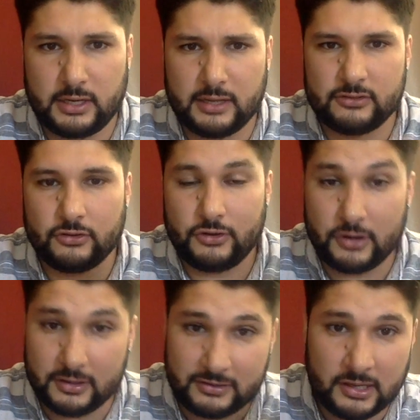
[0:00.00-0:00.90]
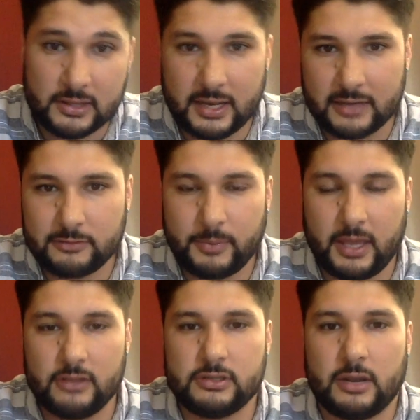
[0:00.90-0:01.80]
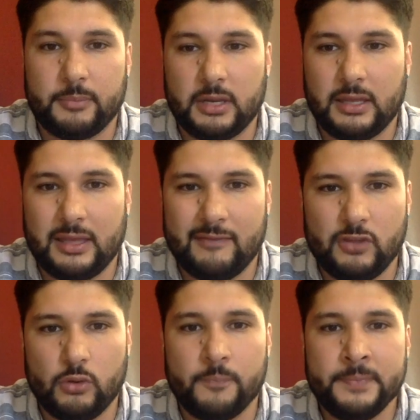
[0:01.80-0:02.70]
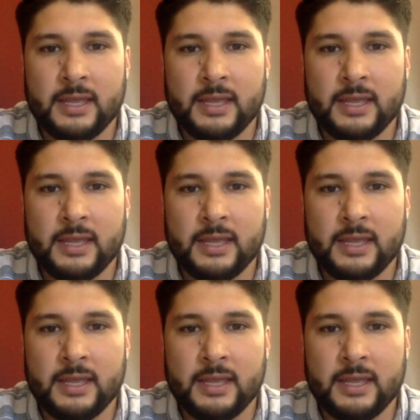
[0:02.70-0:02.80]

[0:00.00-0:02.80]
And so you're going to see on the next page that I'm going to give you